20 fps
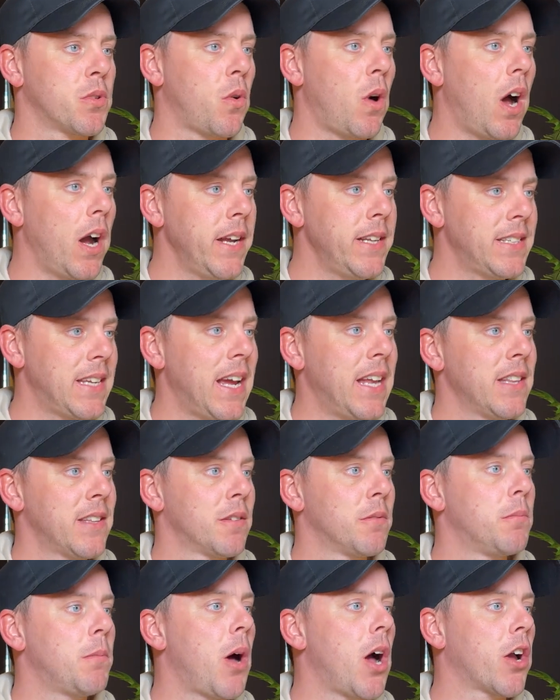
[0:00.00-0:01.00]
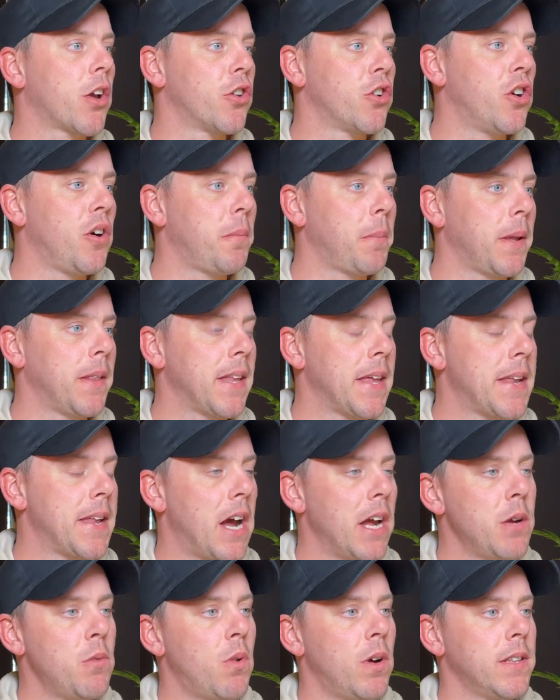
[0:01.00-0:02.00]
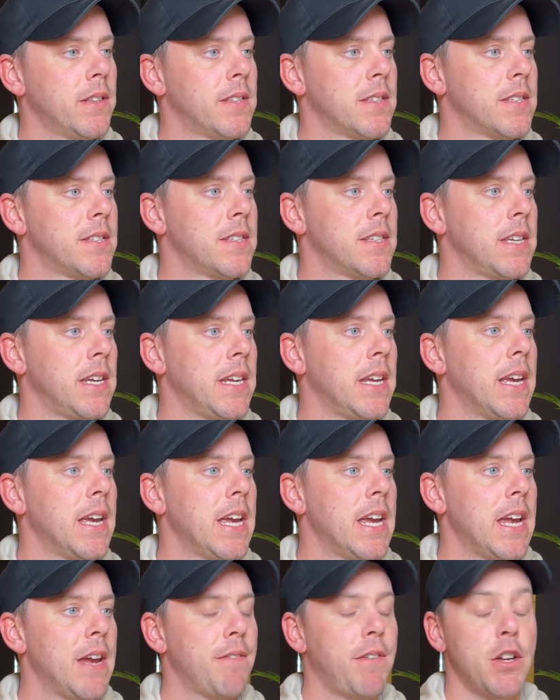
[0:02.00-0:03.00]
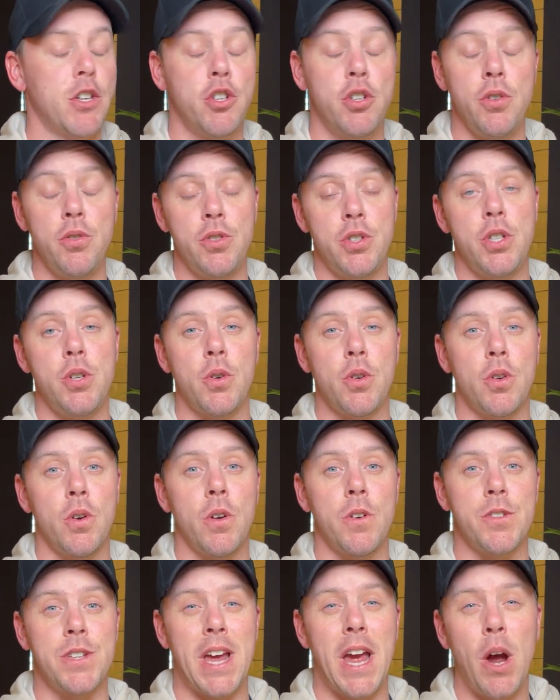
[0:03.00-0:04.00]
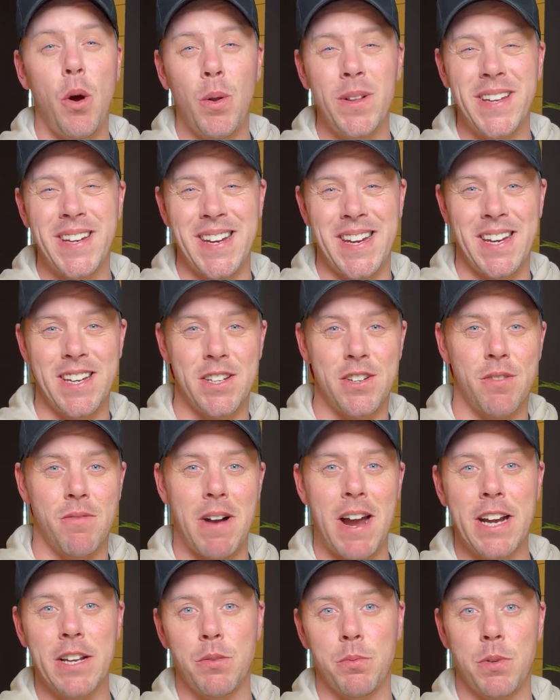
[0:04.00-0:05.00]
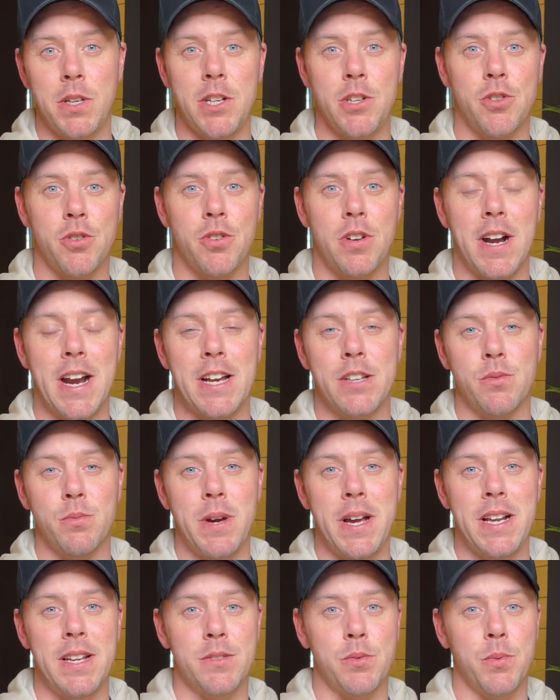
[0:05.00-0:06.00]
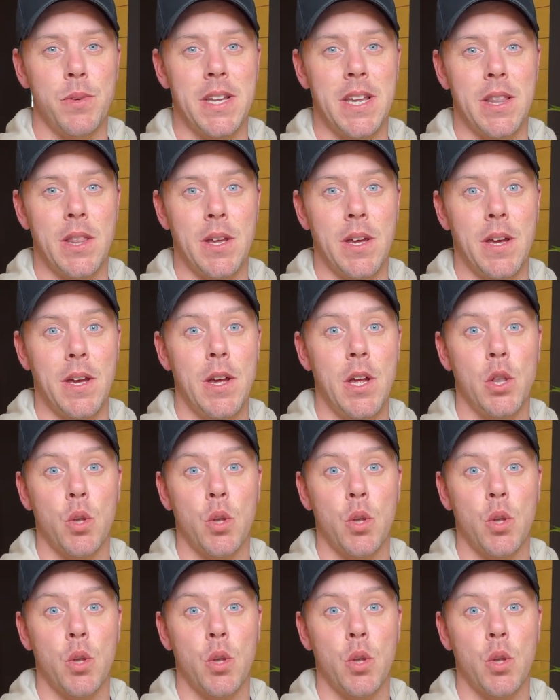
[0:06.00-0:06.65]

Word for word: So I tend to mock it up in that I want to see if I choose two colors, how will they interact with each other as well as within the,